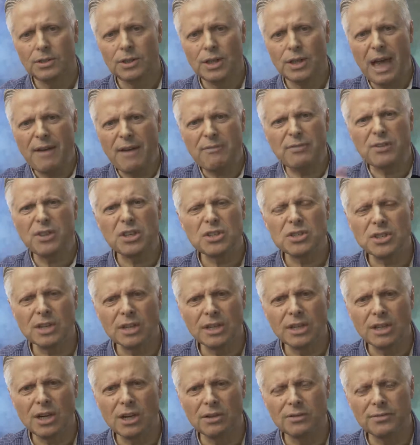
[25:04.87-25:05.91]
that everything's
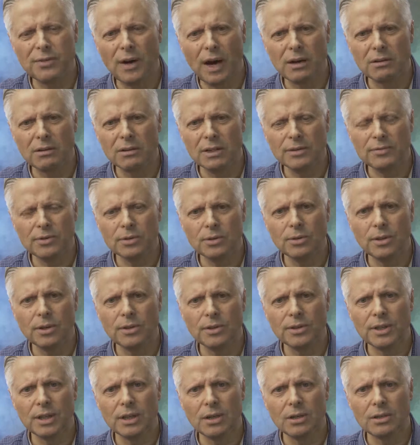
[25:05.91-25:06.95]
going to go viral if you do it
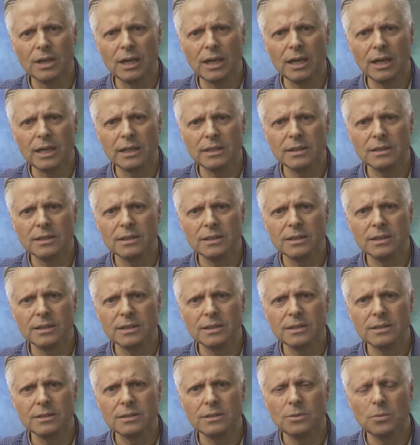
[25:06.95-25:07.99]
on the online.
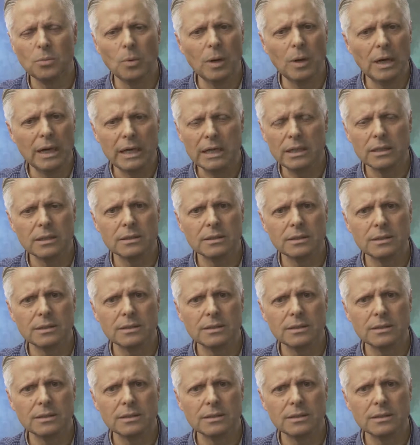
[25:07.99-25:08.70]
Why?